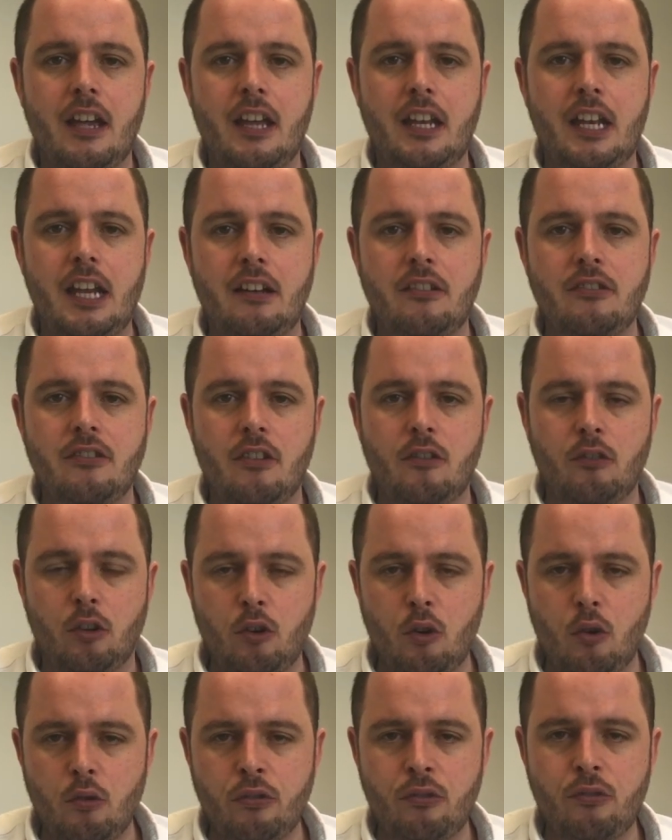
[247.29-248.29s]
And then
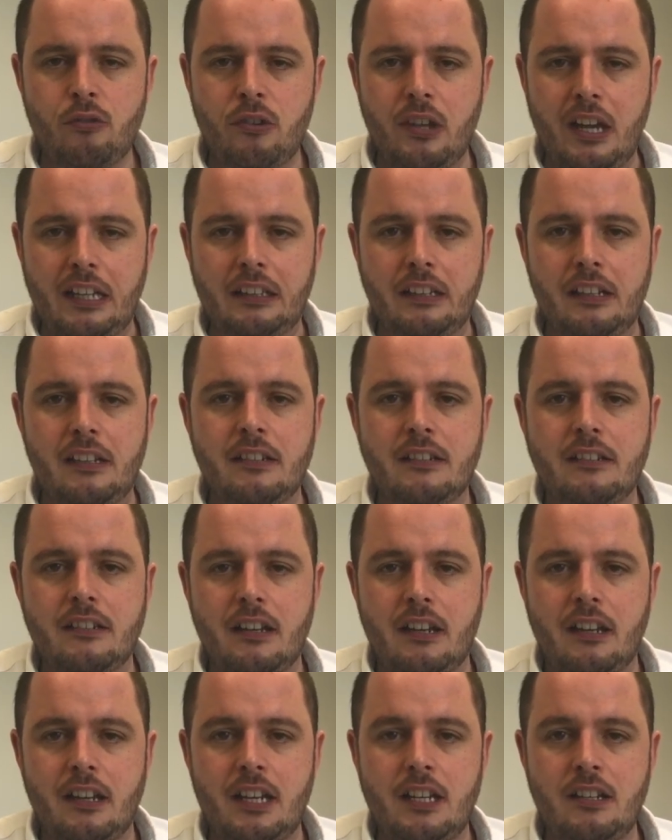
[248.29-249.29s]
go through that list
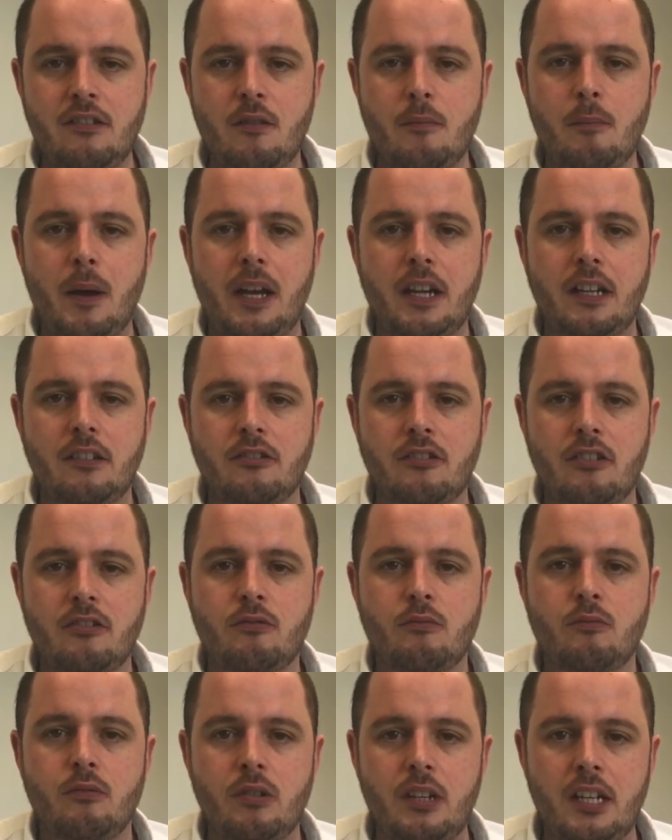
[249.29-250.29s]
and in your mind just
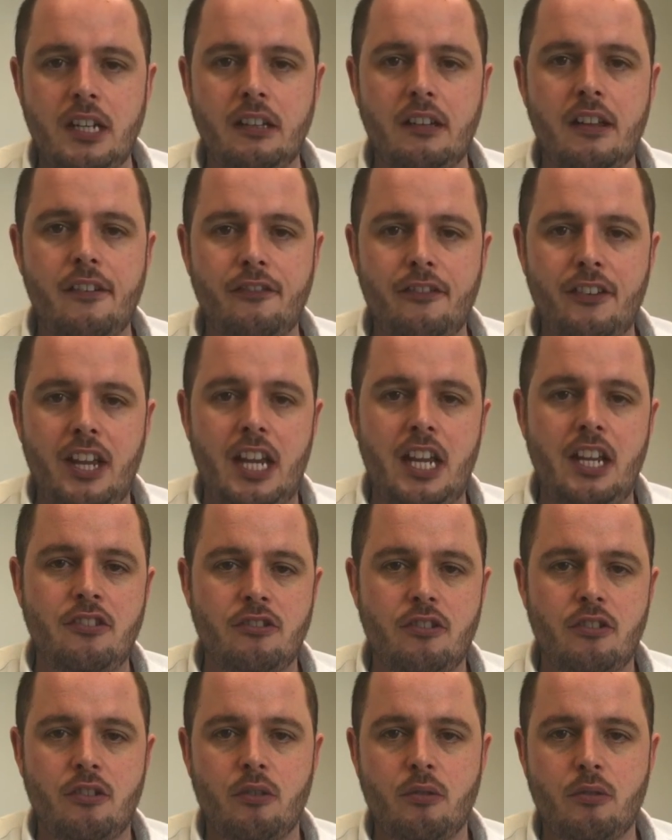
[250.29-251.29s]
relive
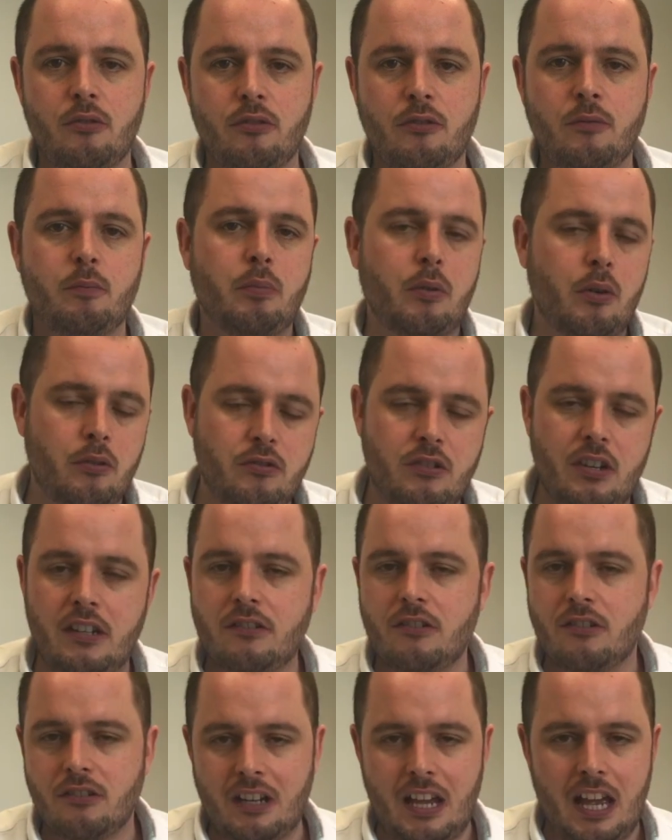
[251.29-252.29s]
each of those
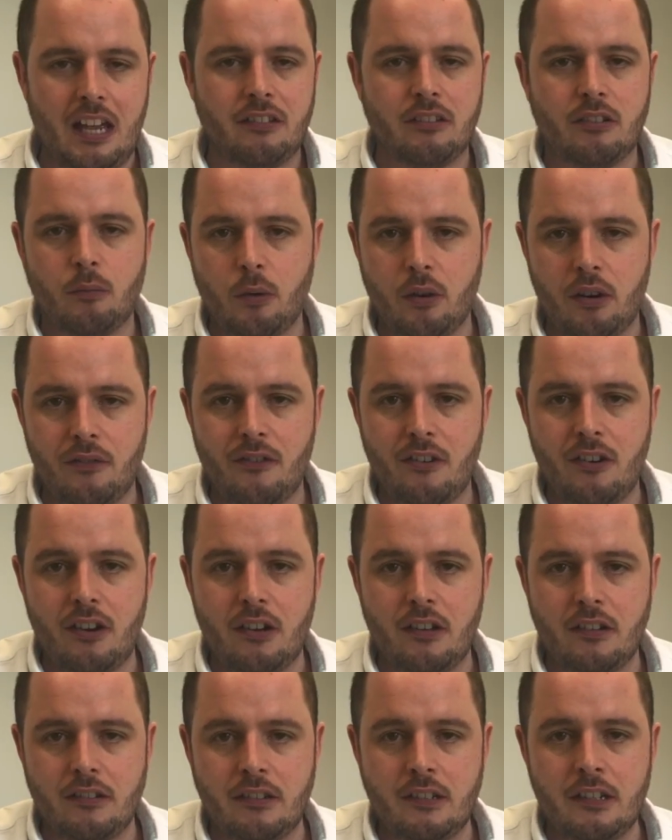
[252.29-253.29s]
projects or tasks or whatever it
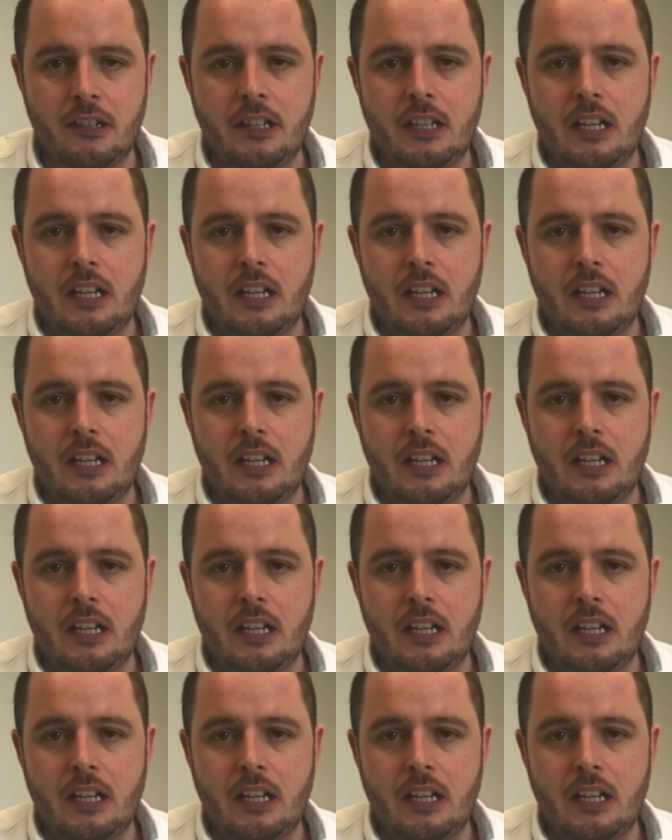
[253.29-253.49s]
is.